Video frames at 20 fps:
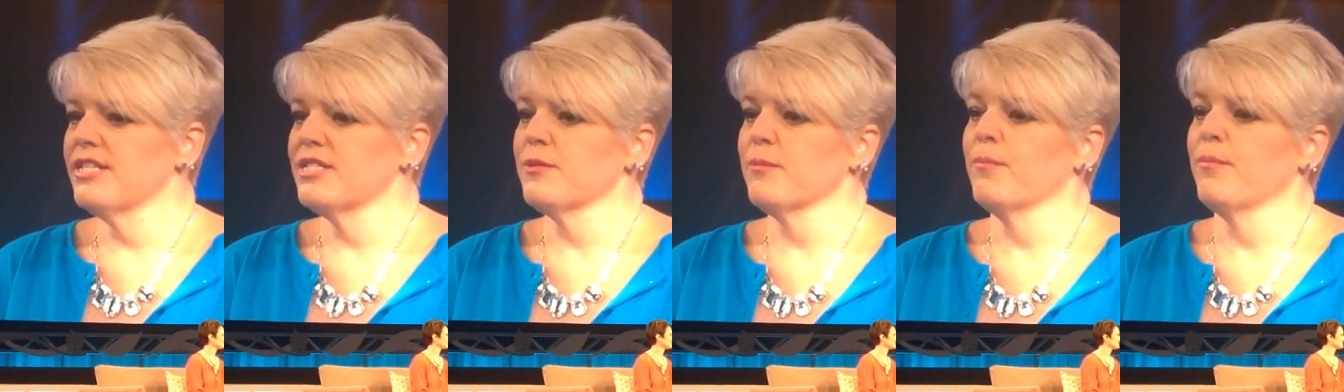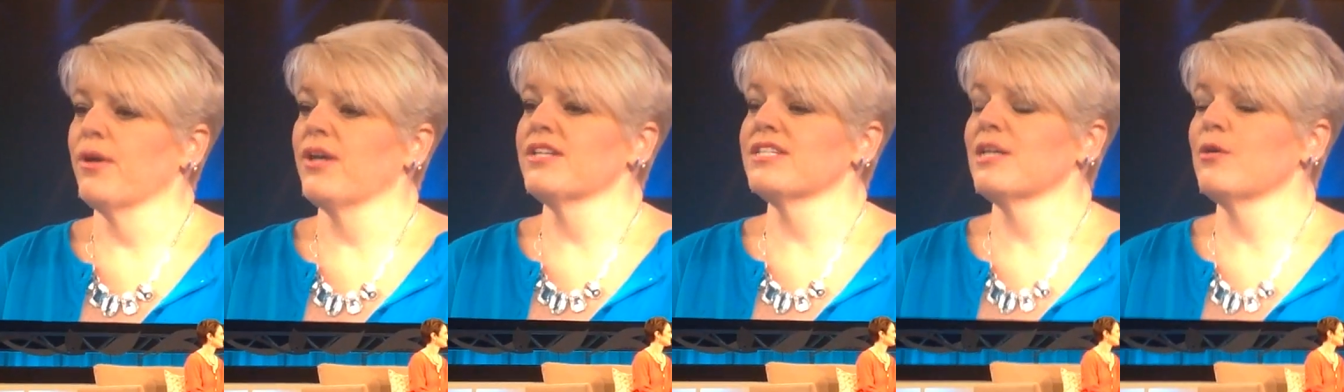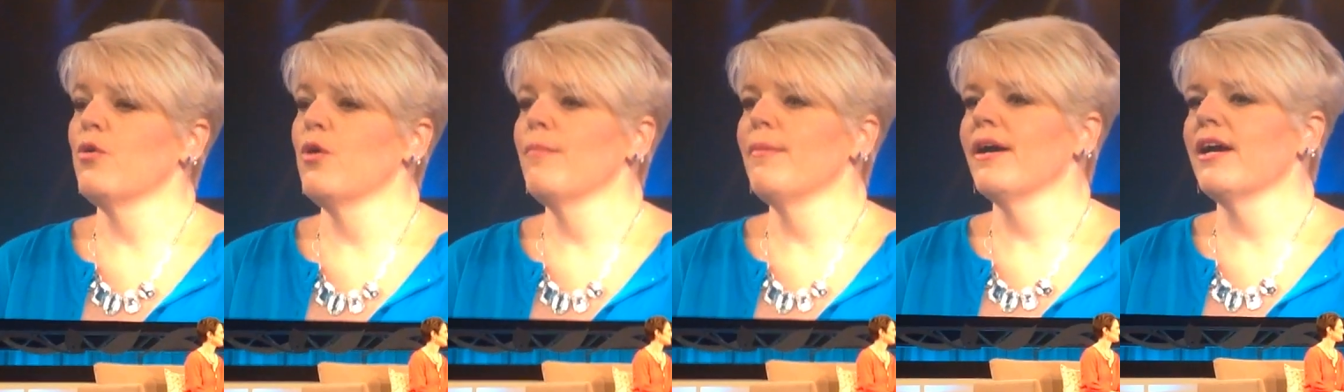because I
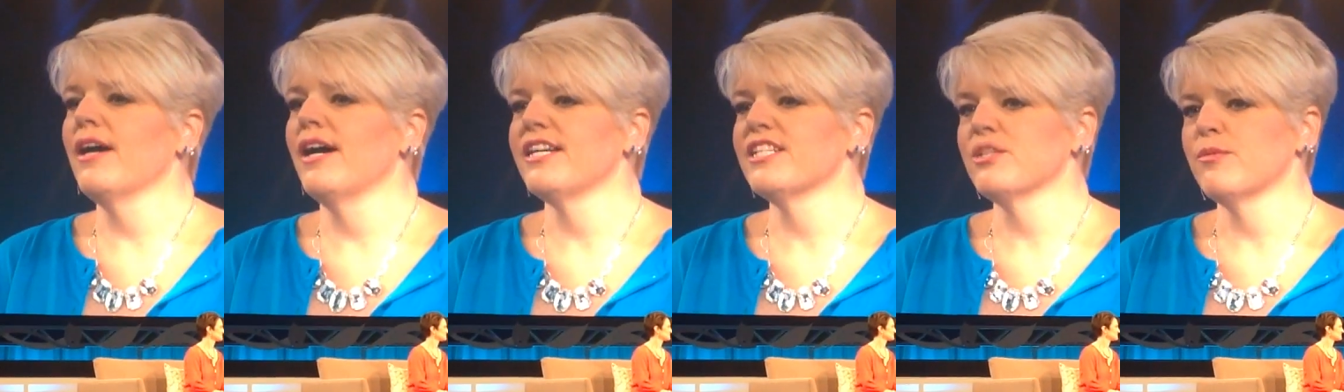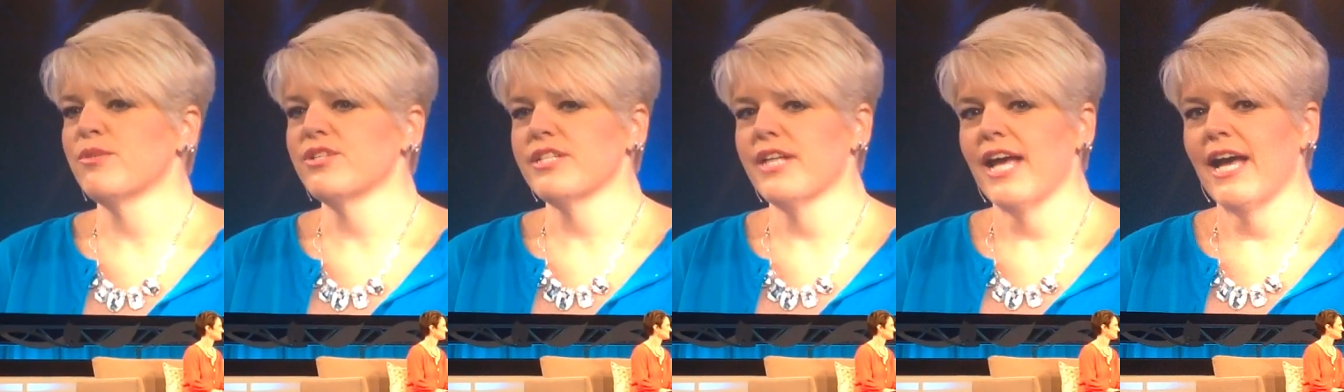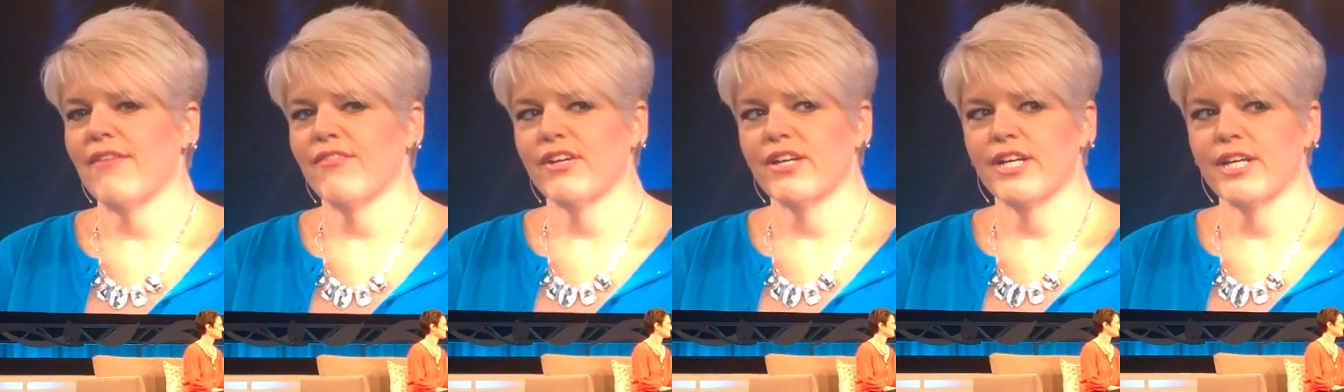want my customers to have
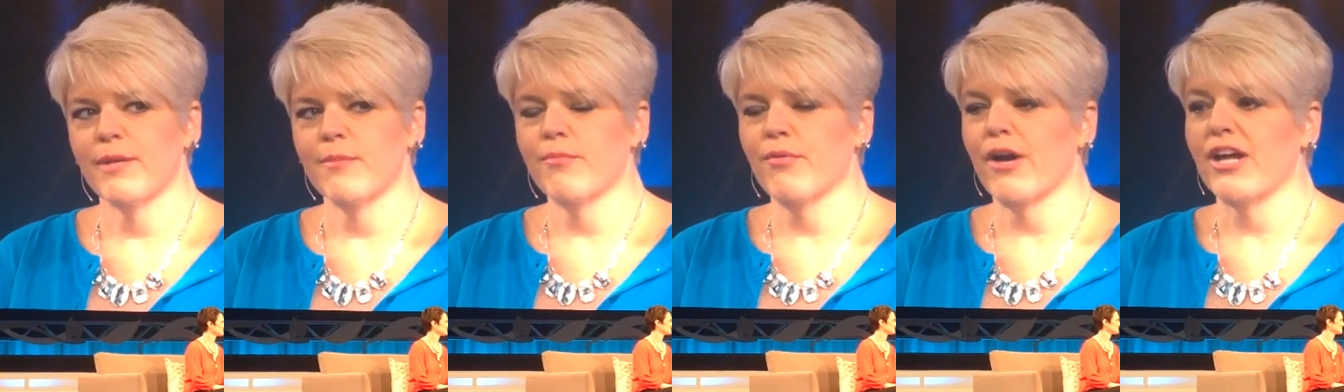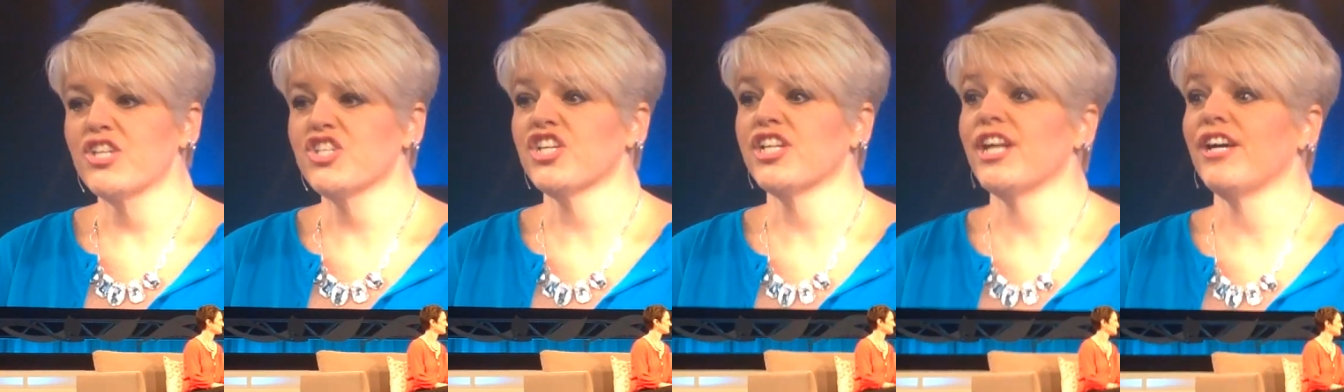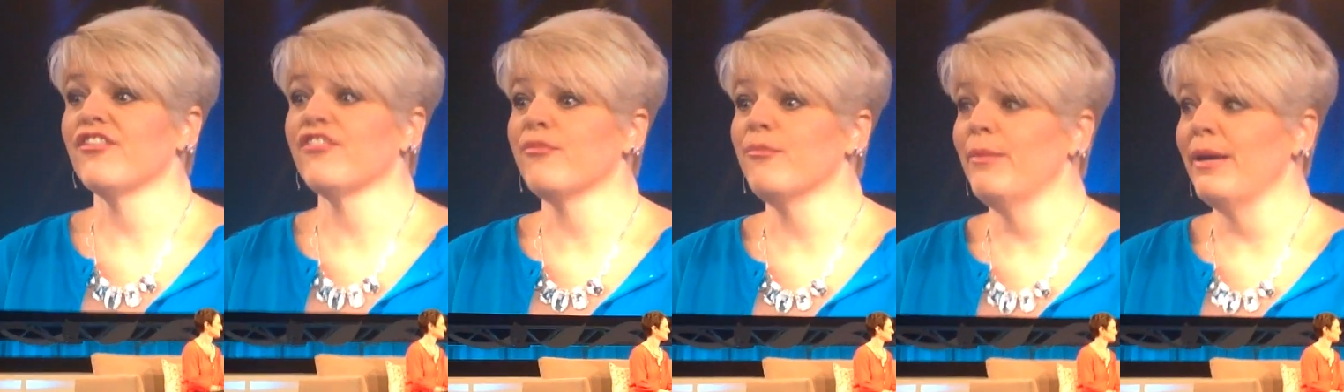a good impression of
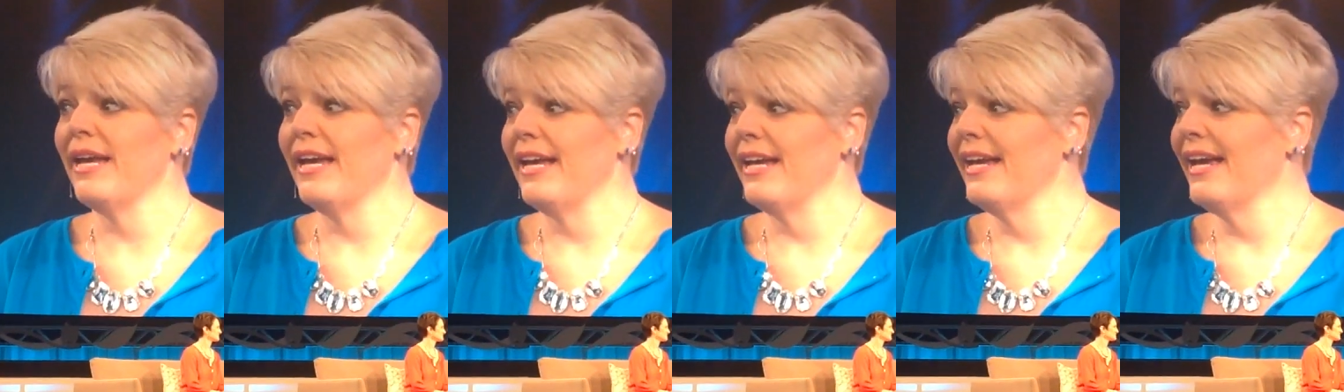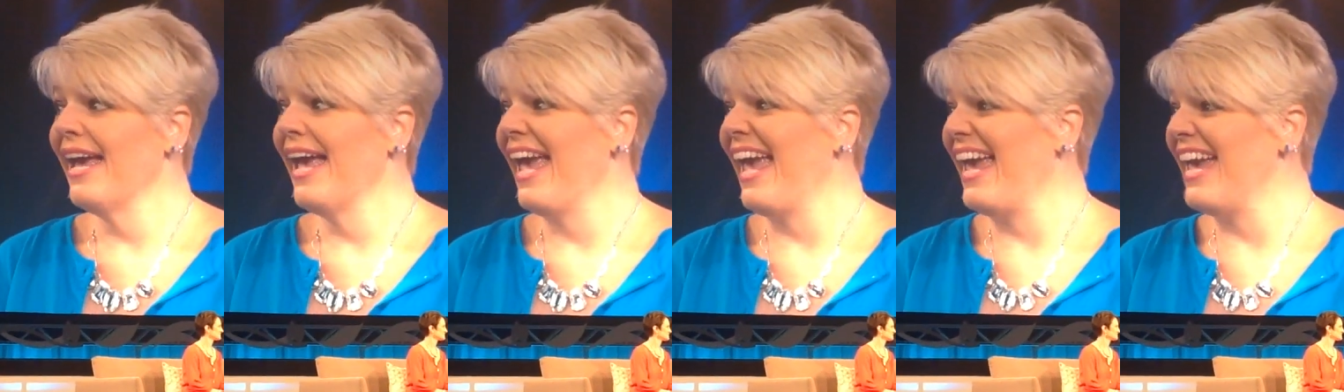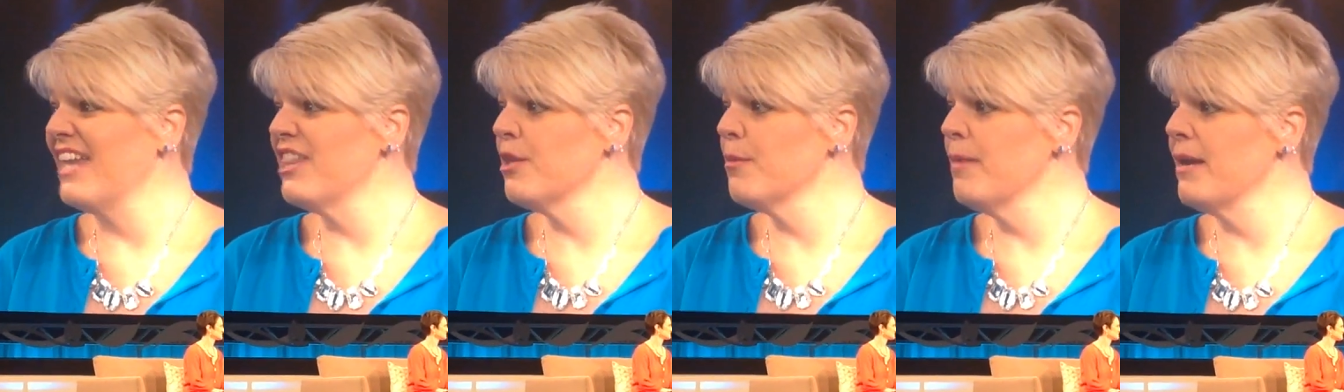me
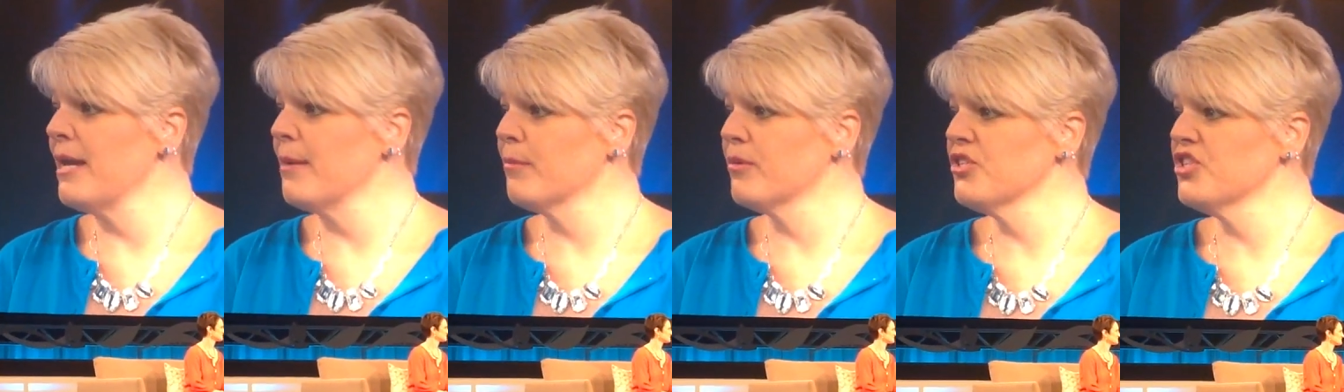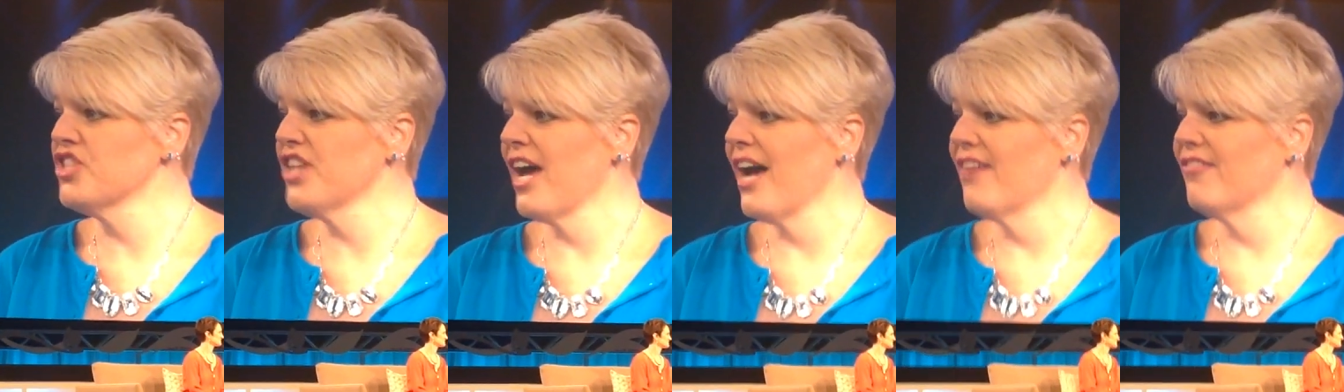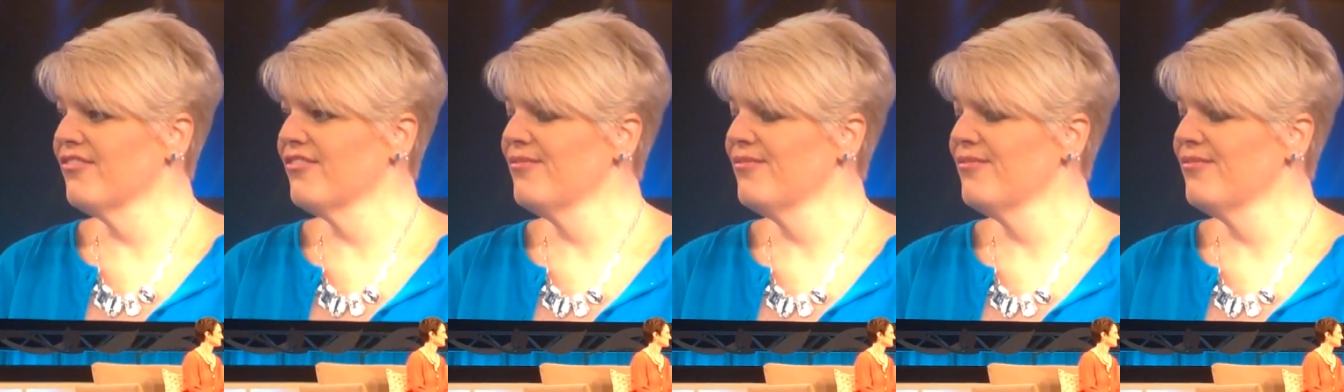and the pampered chef.